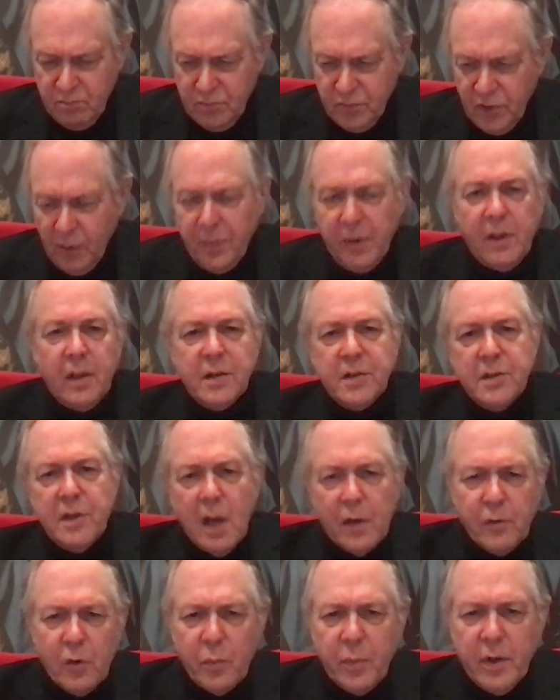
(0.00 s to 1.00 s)
something that's
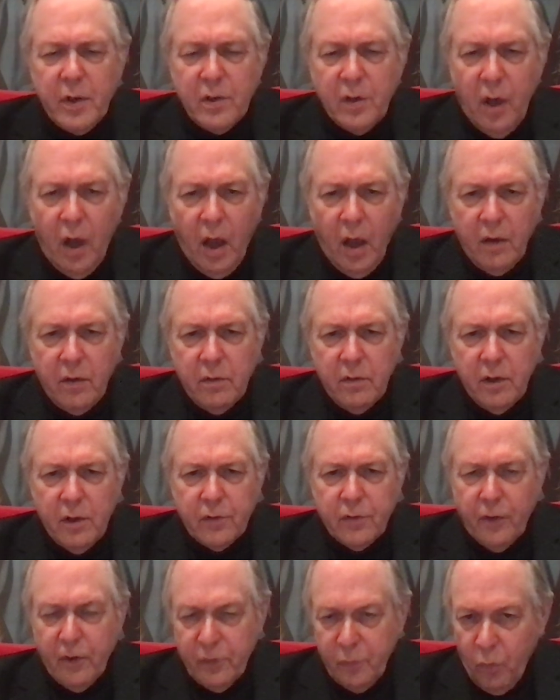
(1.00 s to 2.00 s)
never been done as
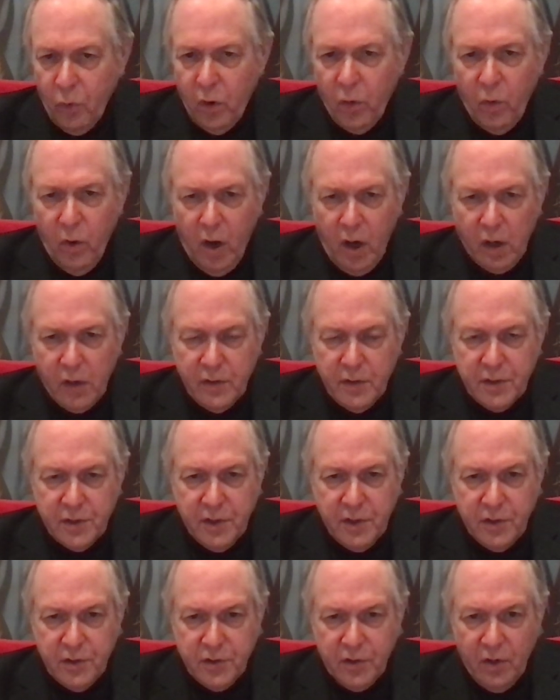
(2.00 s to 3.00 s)
far as Mort Walker is
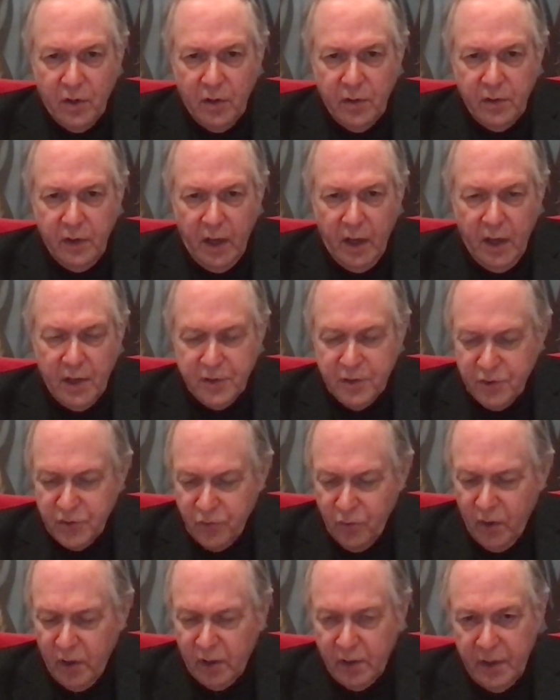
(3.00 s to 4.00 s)
concerned, and it's
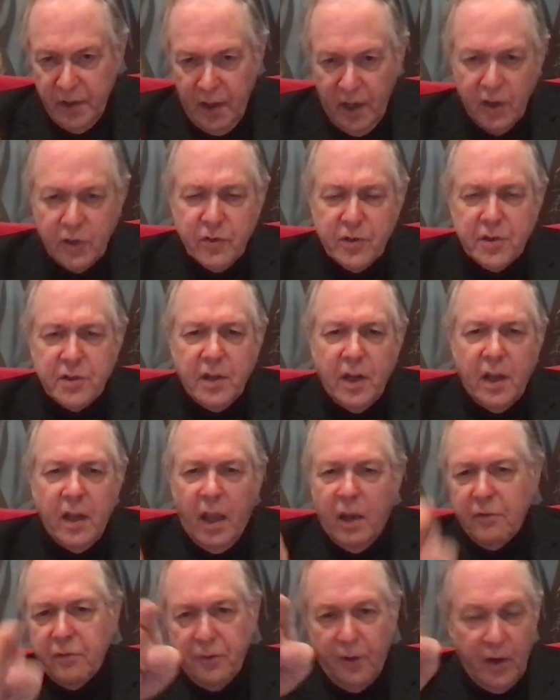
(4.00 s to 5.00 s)
historically interesting
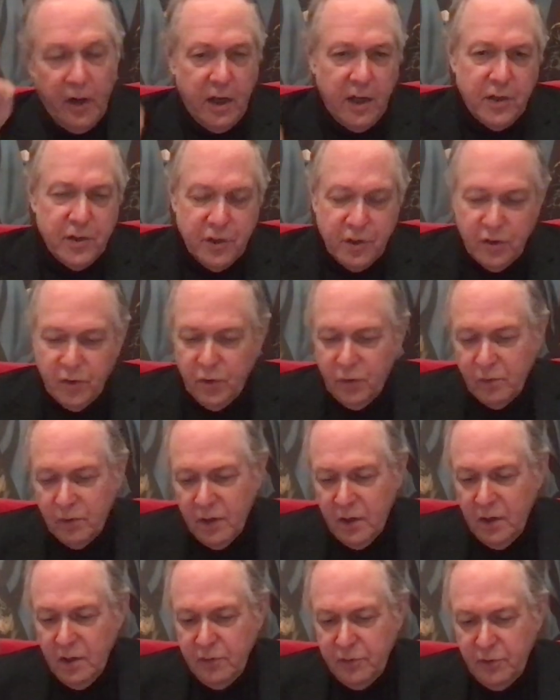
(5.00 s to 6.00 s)
and funny too,
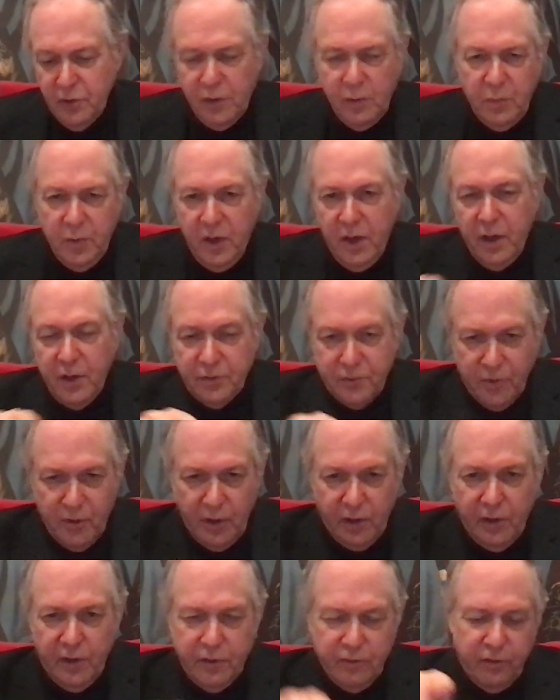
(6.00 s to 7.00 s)
if you can be
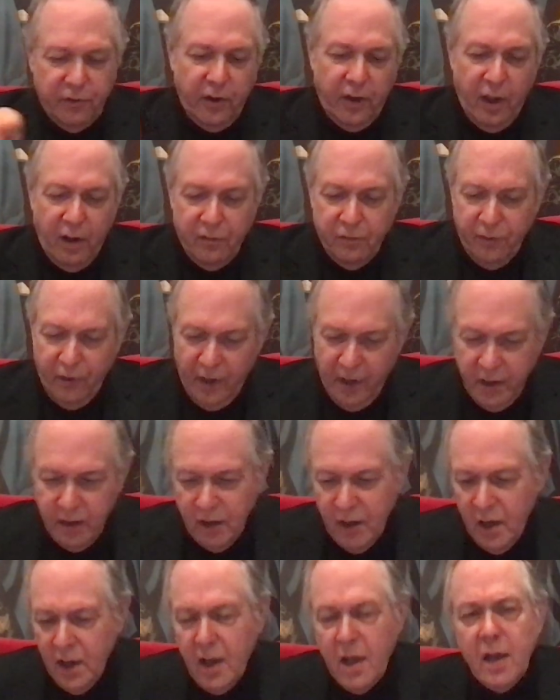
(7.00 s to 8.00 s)
historically interesting and funny,
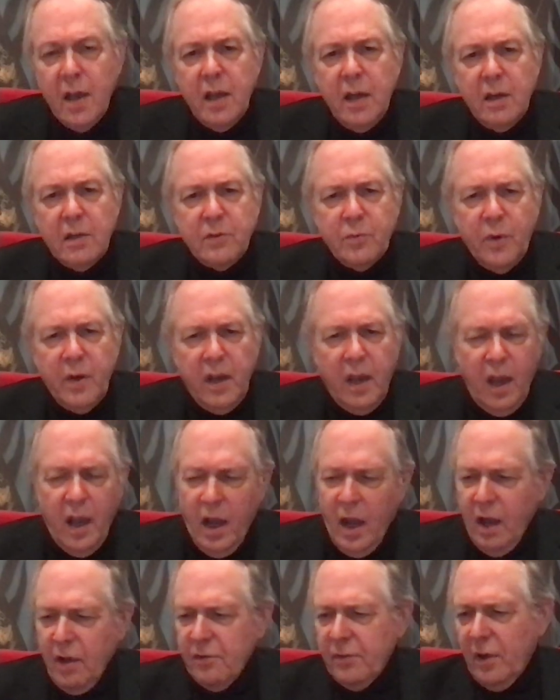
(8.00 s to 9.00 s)
is we
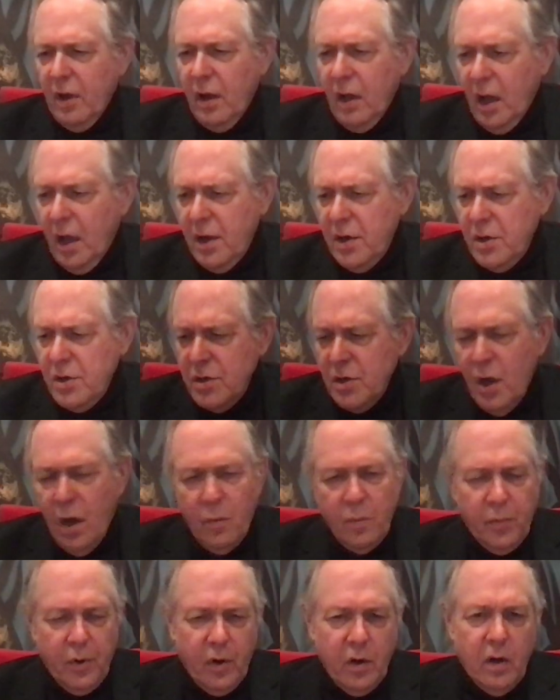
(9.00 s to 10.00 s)
have a
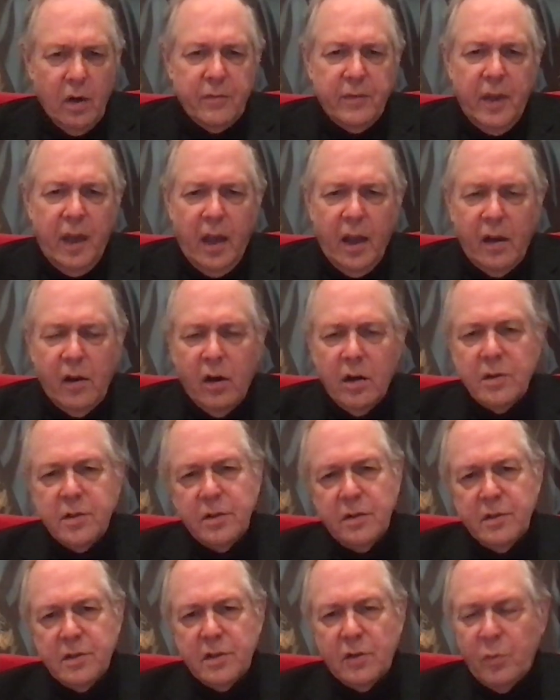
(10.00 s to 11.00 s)
number of gag
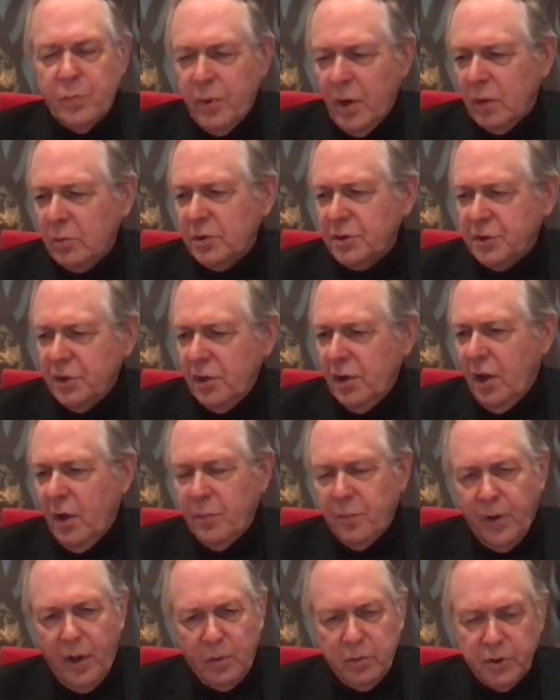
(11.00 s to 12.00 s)
cartoons that were published and
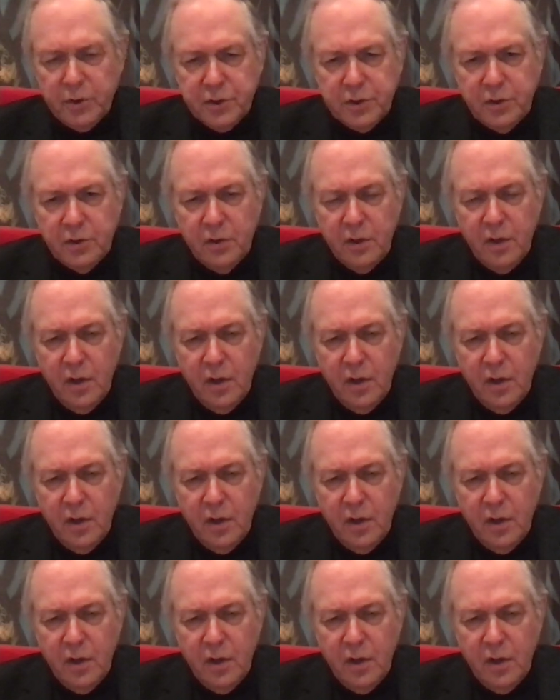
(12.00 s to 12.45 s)
unpublished,